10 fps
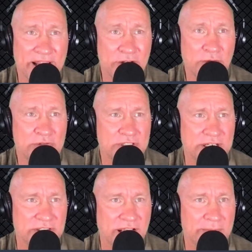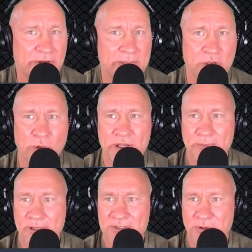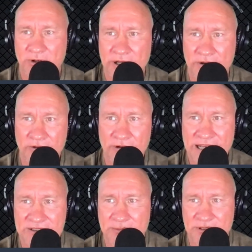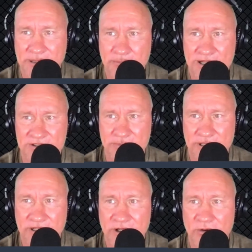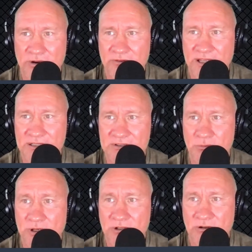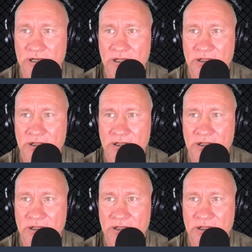I know there's a lot of talk about him going to Pittsburgh. I don't know if you're asking about that possibility or if he actually went already.